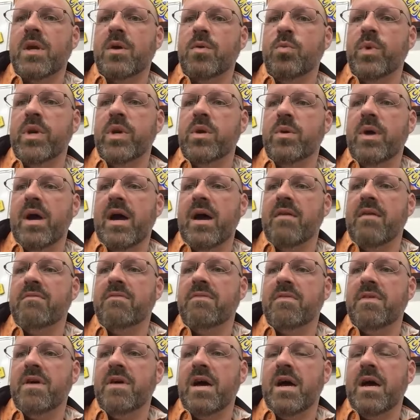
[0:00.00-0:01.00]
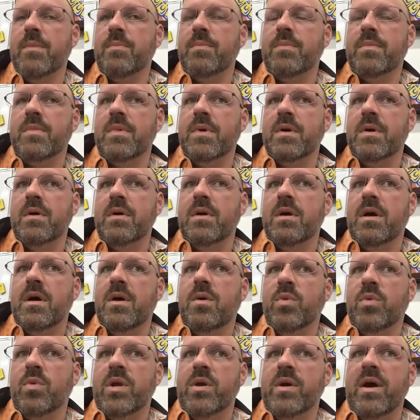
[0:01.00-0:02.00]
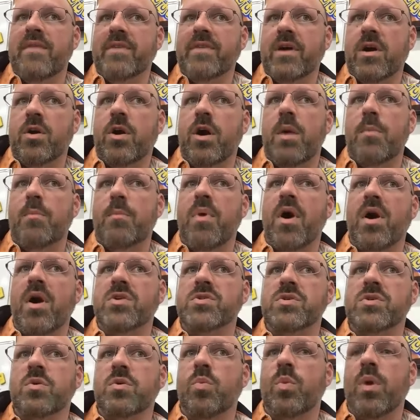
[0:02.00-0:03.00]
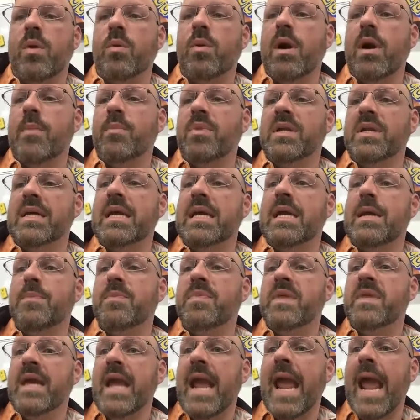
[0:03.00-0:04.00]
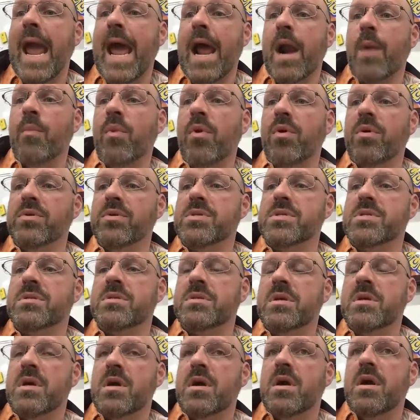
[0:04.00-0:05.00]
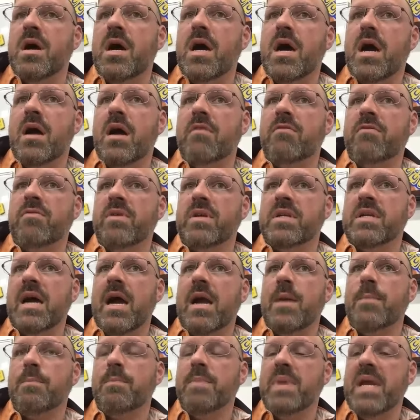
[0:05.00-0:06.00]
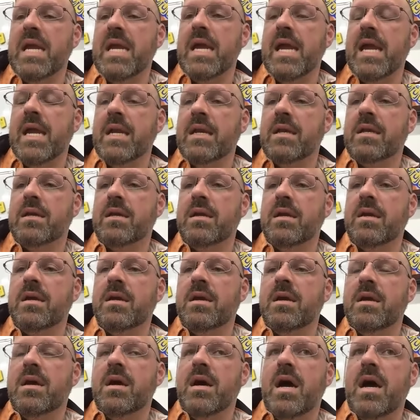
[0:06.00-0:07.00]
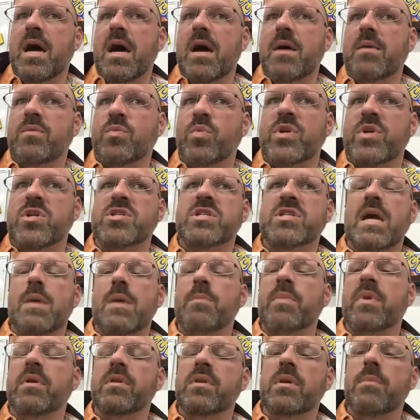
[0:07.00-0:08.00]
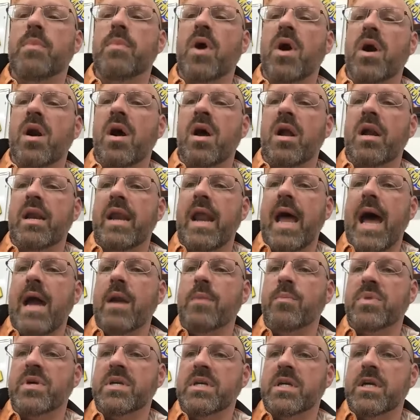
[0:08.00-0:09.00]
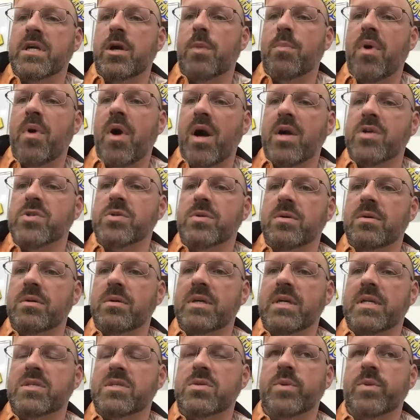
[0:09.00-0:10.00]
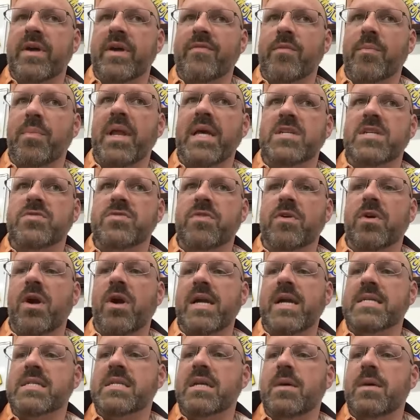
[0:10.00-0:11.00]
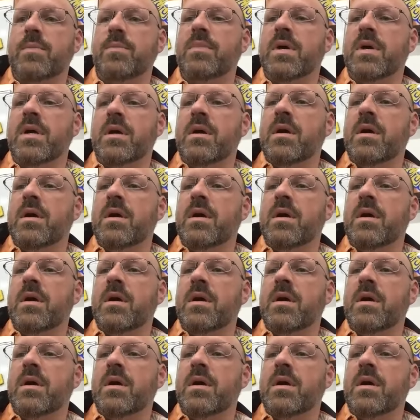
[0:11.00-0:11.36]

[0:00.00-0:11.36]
We do have a current parcel where we're able to keep the animals for the time being. We just can't build the barn on that particular parcel. So we have a place for grazing them.